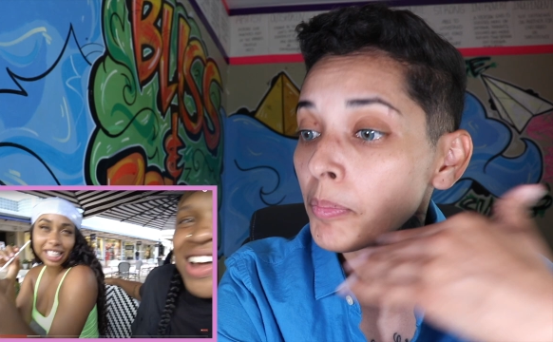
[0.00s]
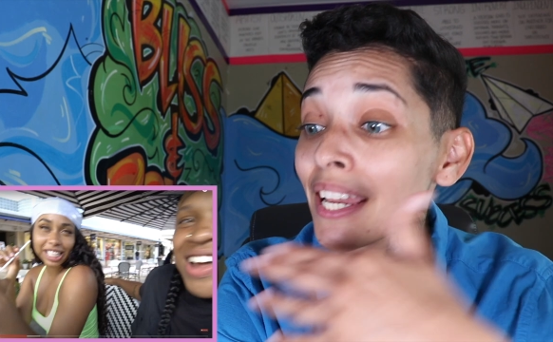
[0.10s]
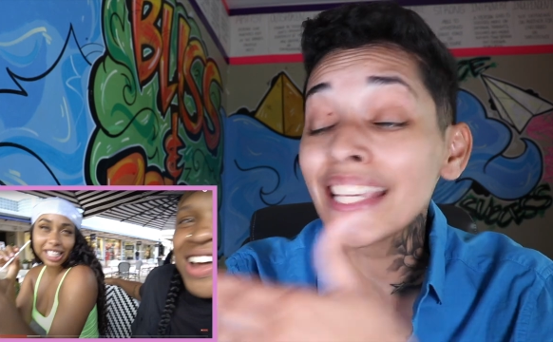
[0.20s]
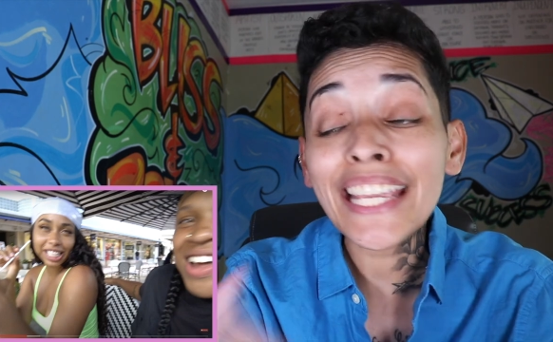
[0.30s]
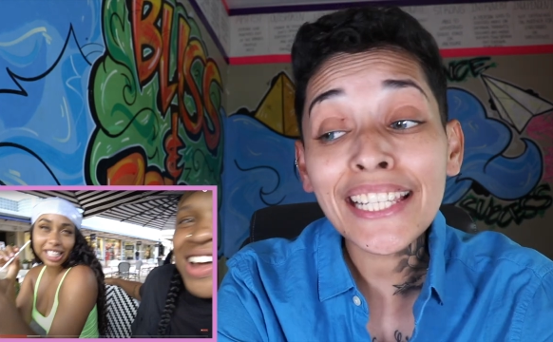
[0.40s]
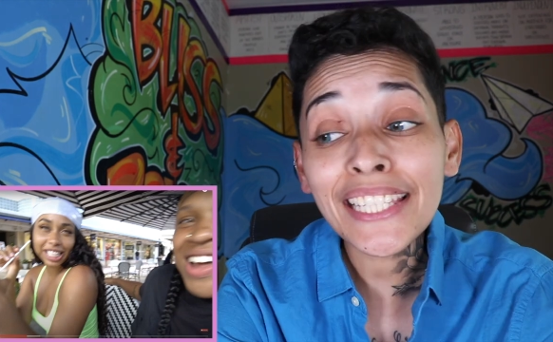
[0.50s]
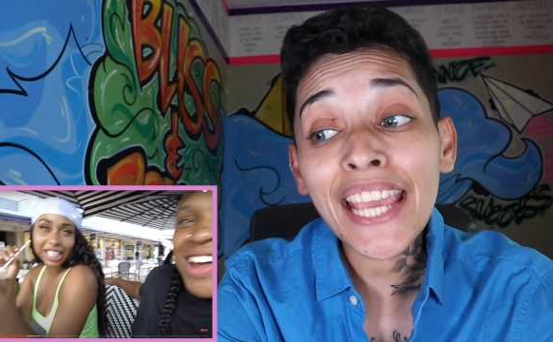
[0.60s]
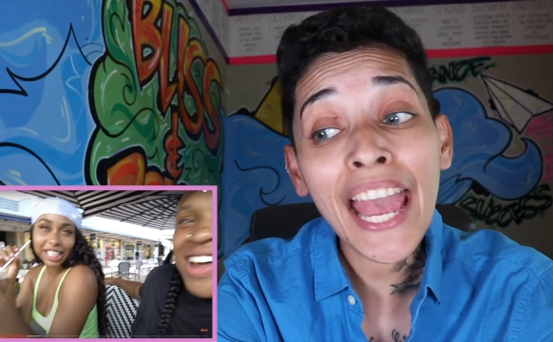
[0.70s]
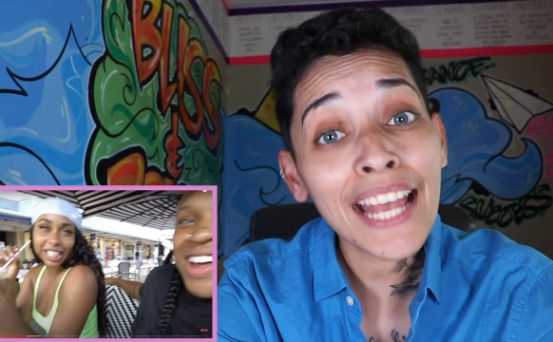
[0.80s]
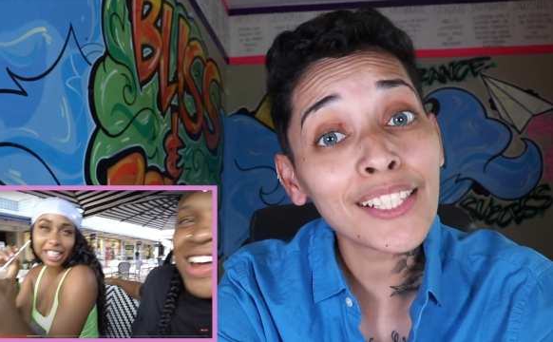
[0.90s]
Speaker 1: But Ezee
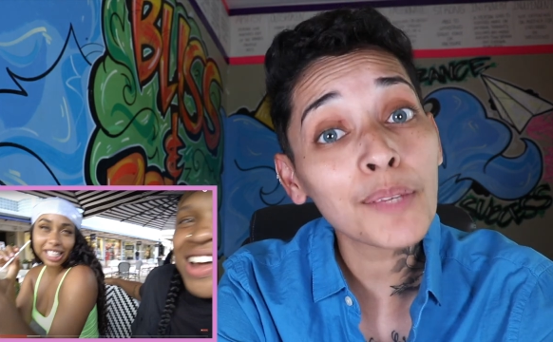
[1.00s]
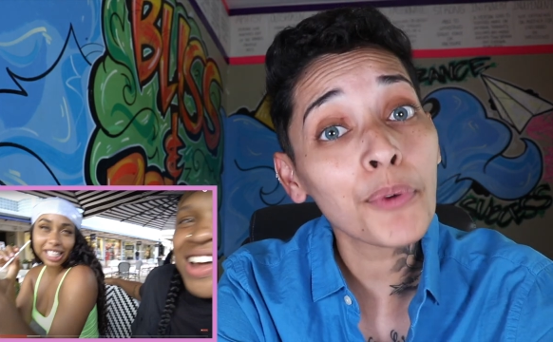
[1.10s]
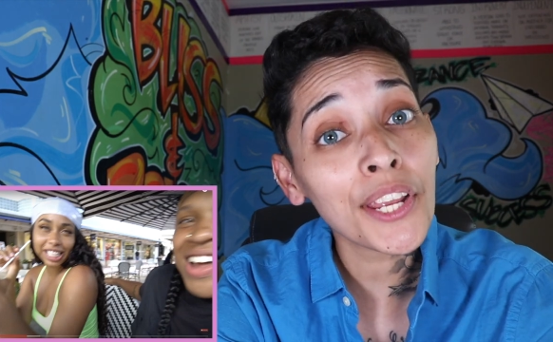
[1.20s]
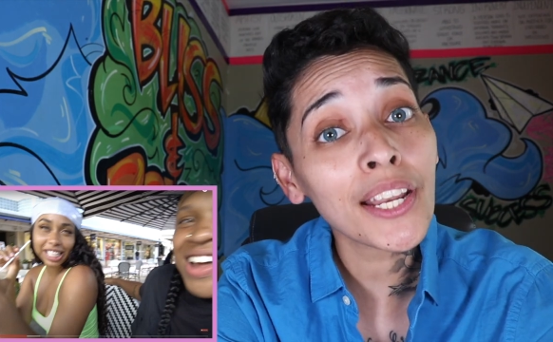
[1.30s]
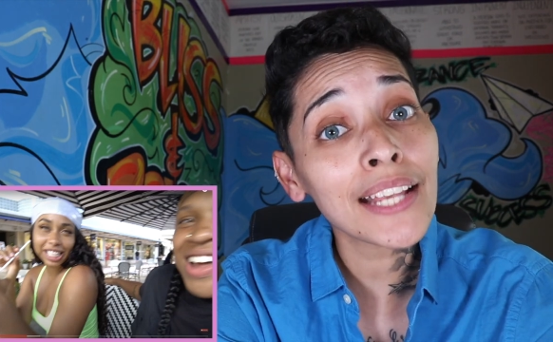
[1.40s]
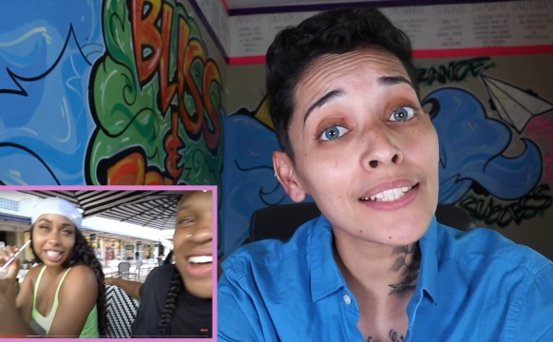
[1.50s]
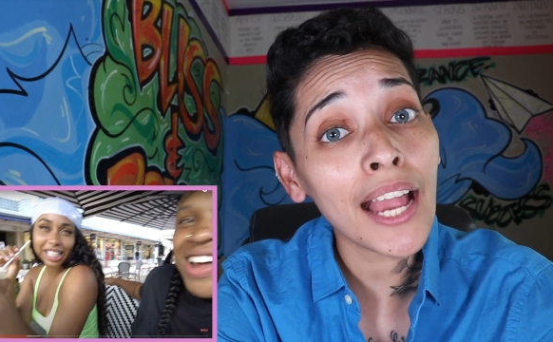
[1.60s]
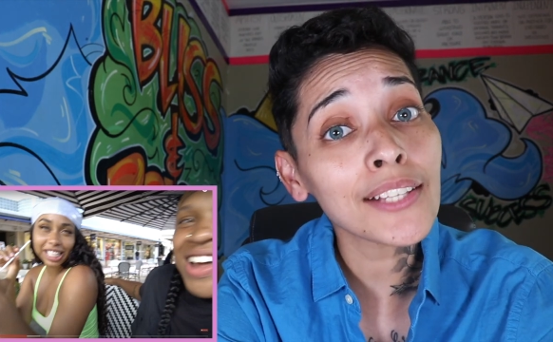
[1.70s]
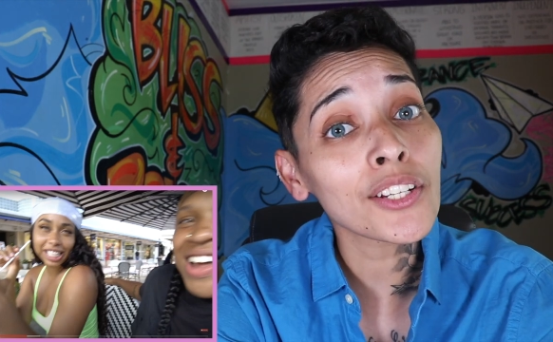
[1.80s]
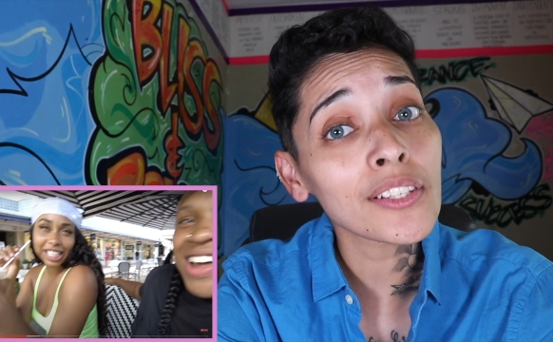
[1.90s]
has some pretty nice
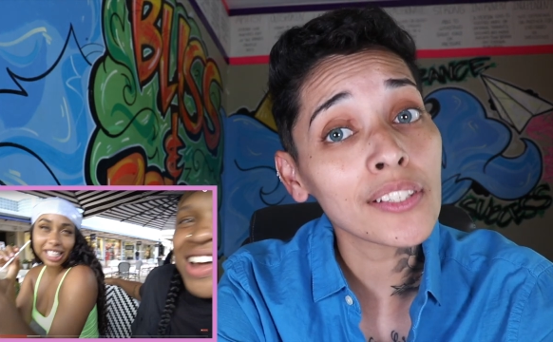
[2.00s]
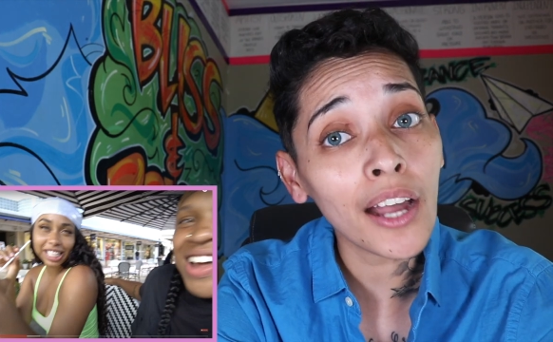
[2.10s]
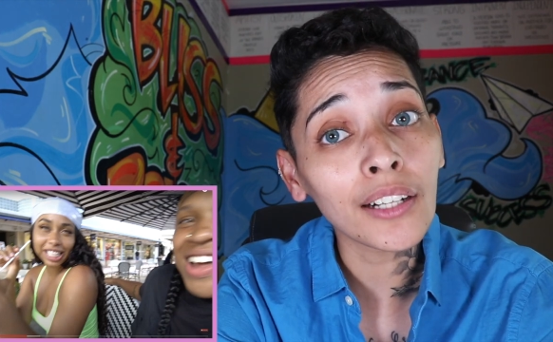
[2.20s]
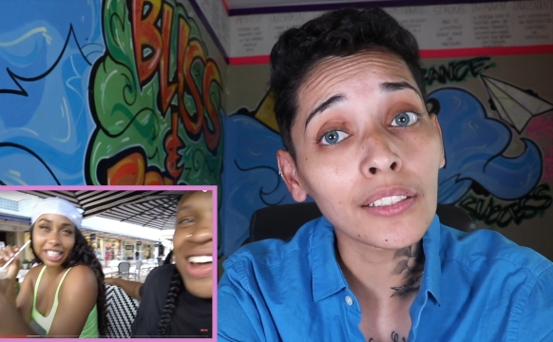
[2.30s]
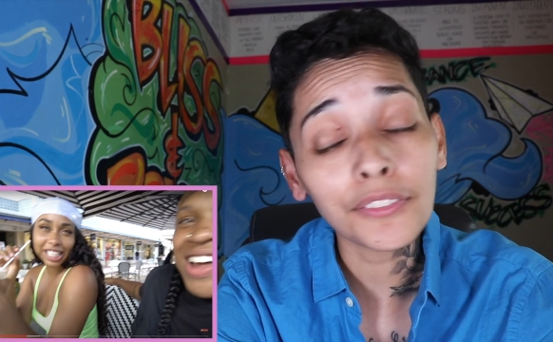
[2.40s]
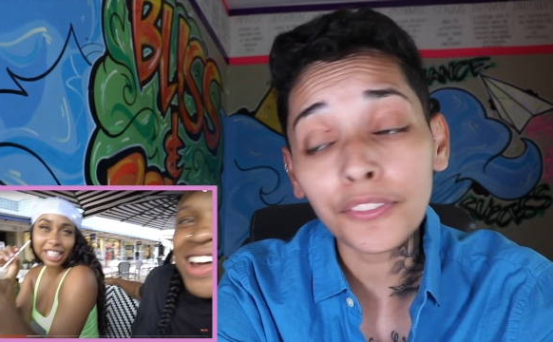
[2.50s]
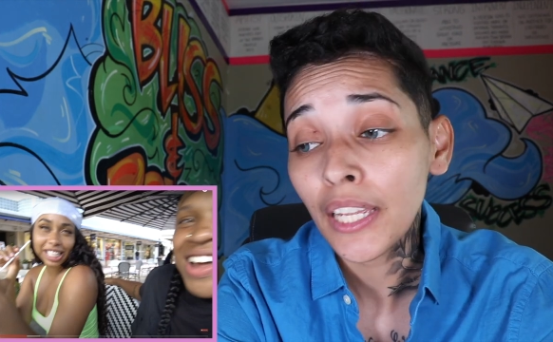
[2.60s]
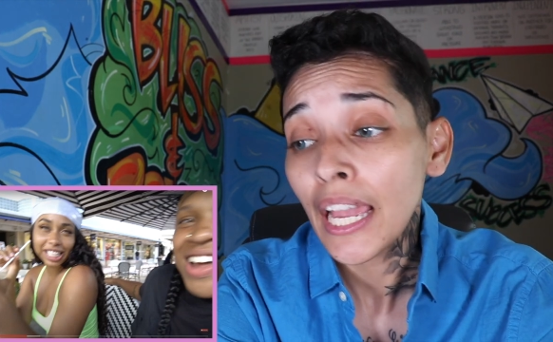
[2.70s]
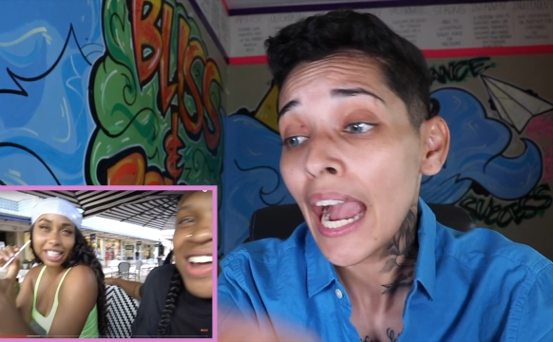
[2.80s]
eyes herself.